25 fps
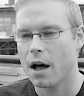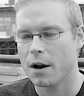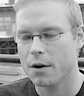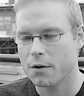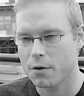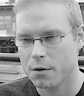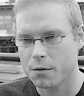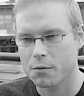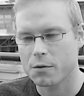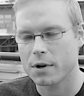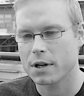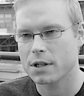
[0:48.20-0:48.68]

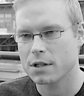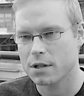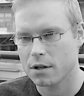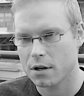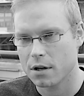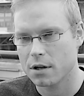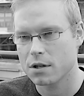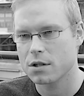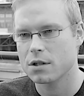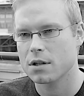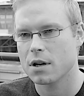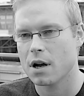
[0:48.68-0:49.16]
doing
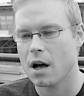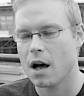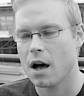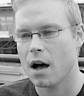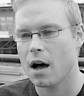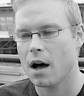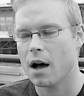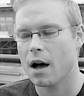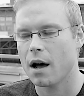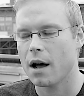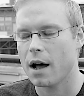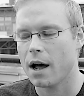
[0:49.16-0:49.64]
research
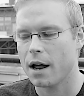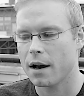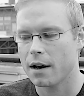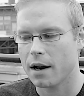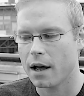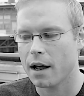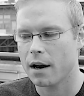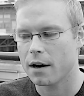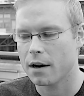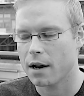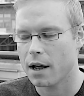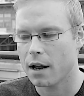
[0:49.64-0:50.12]

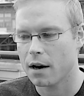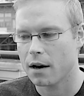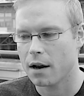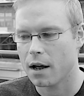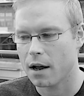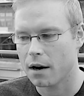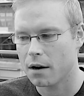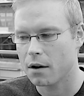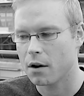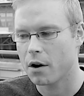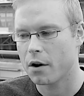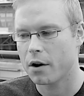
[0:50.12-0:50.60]

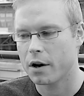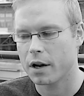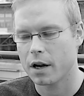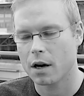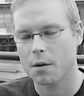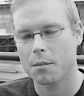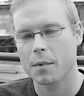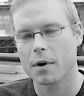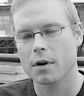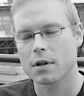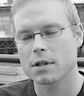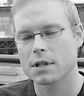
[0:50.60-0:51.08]
and learning
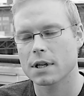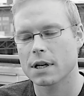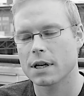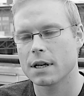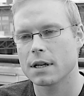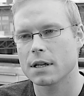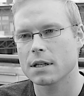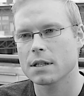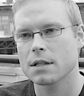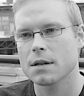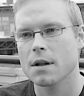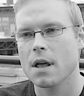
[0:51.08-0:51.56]
about
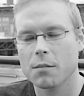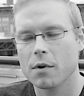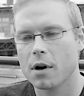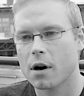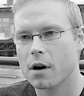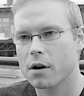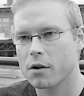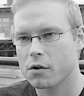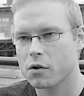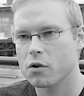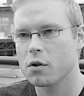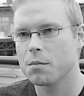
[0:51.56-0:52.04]
science. Well,
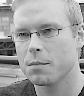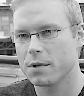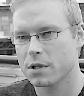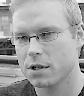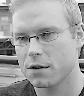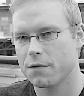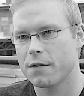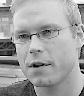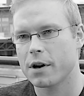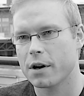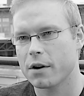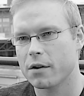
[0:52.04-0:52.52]
our group is
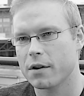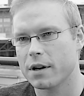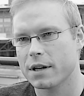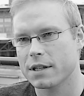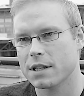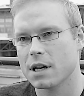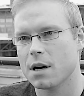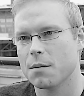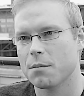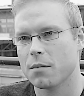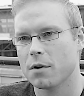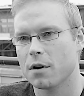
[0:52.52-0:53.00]
a very good
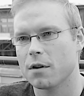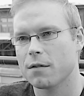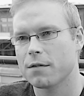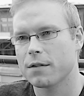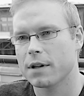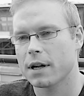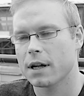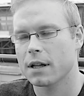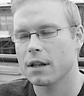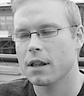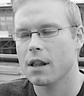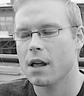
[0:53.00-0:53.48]
example of
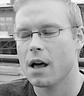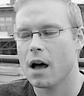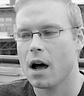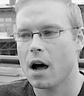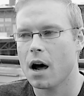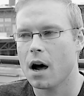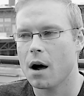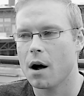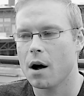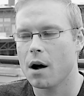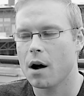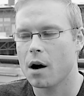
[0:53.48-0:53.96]
that.
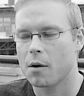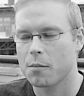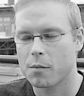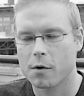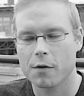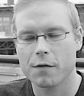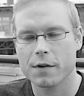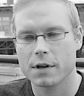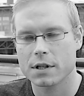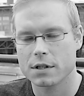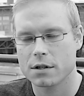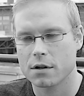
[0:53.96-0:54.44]
Our
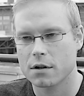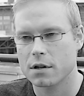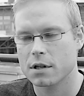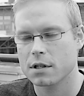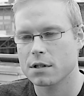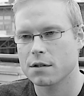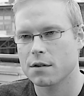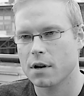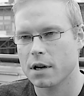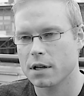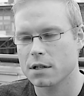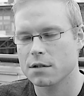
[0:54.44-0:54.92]
professor
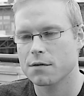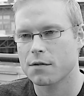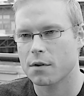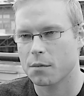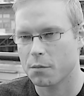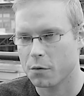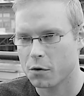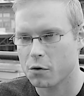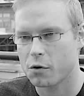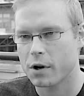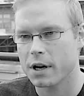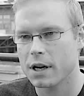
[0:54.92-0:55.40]
is
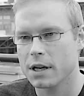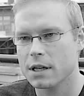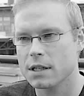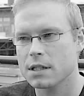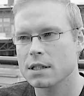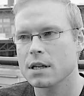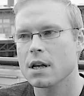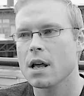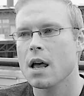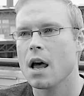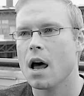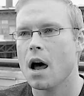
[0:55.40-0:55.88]
from
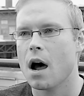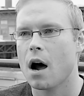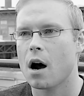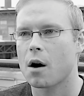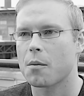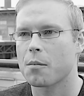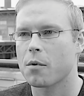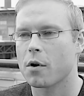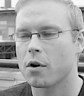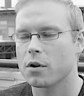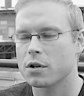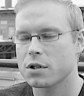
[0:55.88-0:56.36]
Greece, our
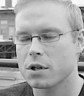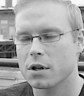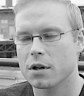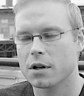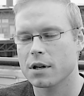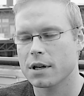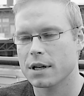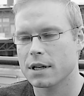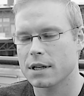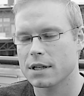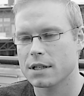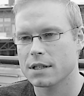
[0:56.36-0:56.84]

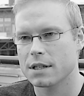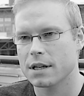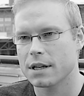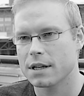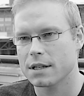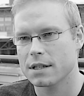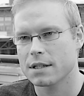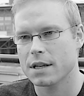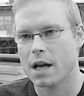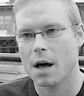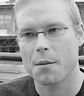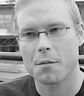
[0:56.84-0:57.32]
postdoc
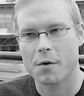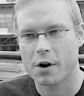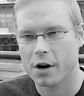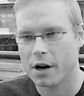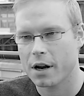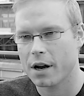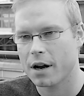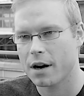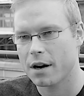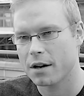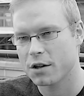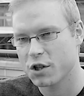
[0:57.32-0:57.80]
is
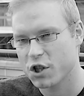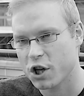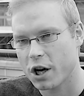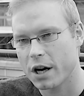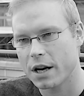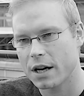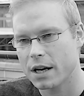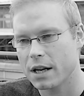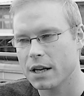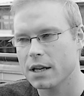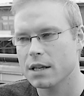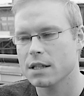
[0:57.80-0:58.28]
American
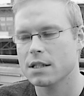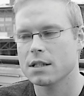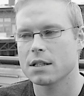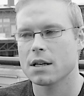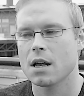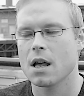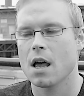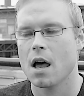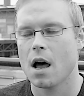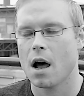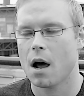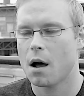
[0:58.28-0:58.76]
Chinese,
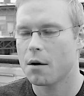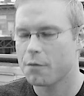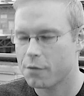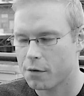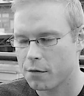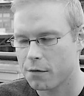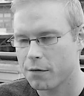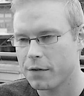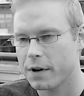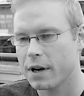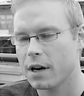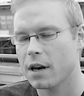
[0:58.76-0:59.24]
I'm
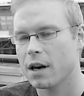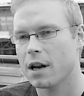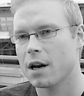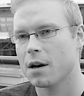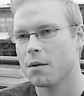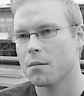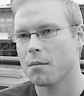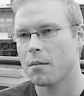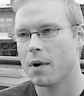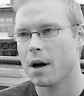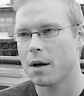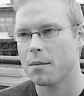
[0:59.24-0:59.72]
from
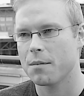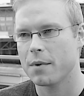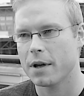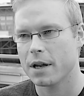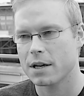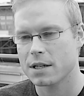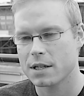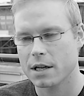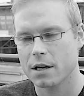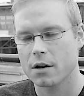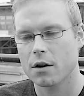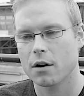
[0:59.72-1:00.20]
Finland, my
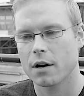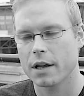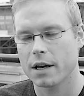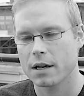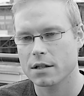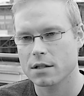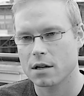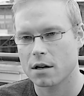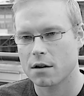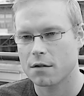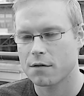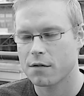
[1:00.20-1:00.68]
PhD
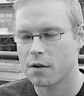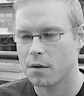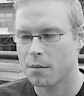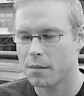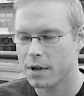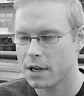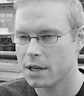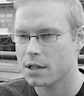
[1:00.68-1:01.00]
colleagues are from